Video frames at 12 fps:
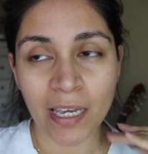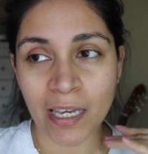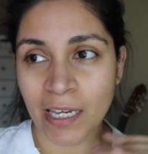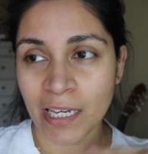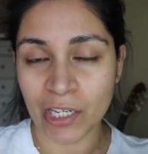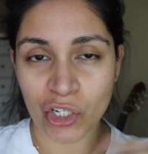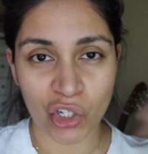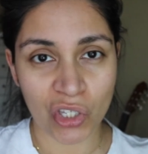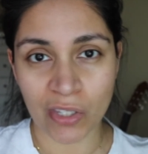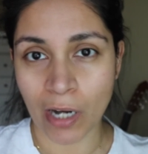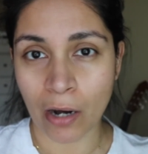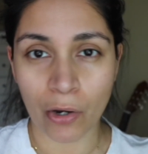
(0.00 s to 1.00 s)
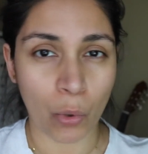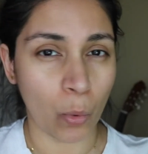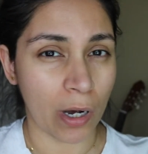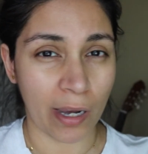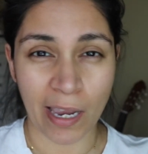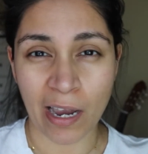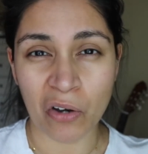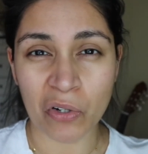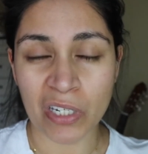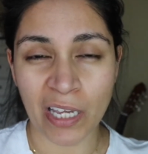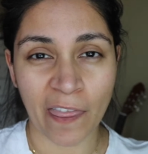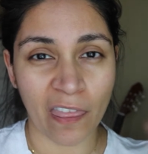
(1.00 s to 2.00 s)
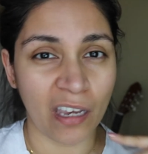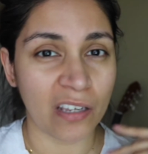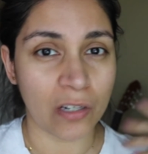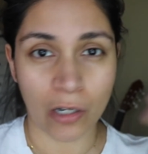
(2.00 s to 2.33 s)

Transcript: it's just not going to work out and things